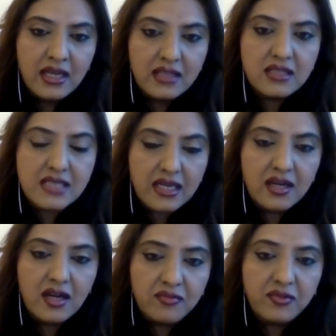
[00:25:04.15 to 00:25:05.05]
in the
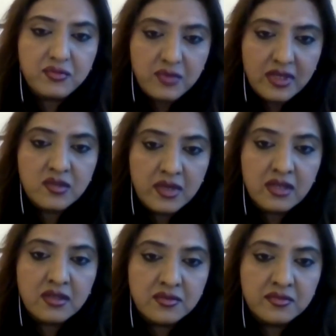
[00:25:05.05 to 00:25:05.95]
second half of
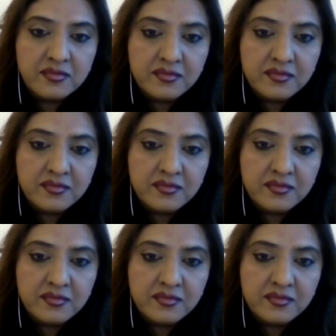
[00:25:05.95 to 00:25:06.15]
2022.